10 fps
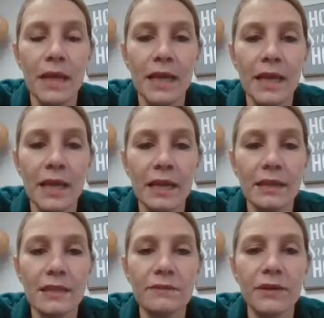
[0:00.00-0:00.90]
He
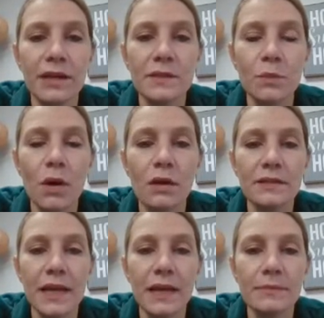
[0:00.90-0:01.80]
and his friends
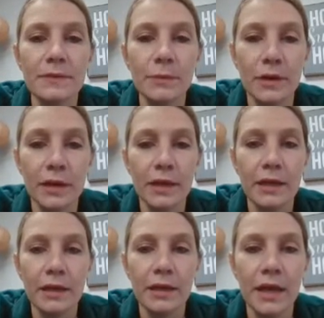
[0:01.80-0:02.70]
walked to Amesbury,